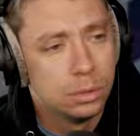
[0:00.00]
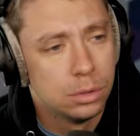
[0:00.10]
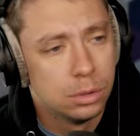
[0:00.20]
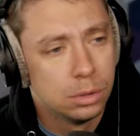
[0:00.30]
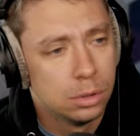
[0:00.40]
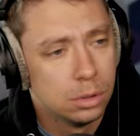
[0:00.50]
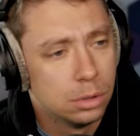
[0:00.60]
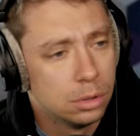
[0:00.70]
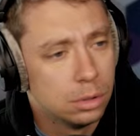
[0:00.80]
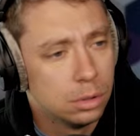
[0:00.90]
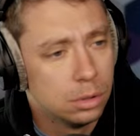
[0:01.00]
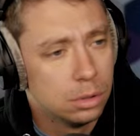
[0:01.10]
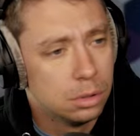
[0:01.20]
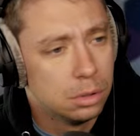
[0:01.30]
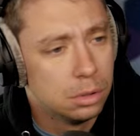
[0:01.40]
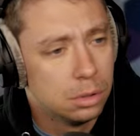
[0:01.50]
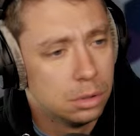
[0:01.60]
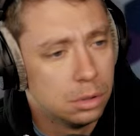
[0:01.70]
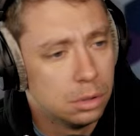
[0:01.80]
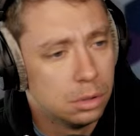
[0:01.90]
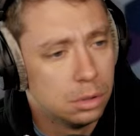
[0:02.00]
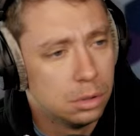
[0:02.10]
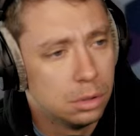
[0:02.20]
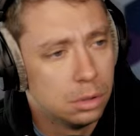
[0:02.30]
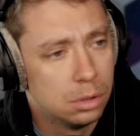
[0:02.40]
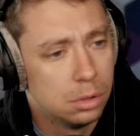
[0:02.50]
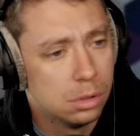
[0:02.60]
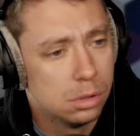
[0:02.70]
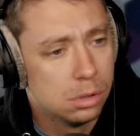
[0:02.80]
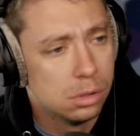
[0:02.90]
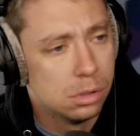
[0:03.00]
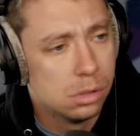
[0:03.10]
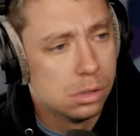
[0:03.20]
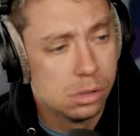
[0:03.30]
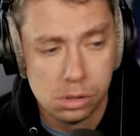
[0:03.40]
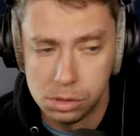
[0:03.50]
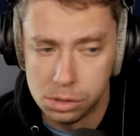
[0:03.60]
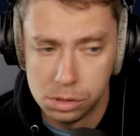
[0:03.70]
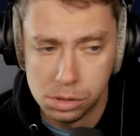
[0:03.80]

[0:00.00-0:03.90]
No one is speaking in this clip.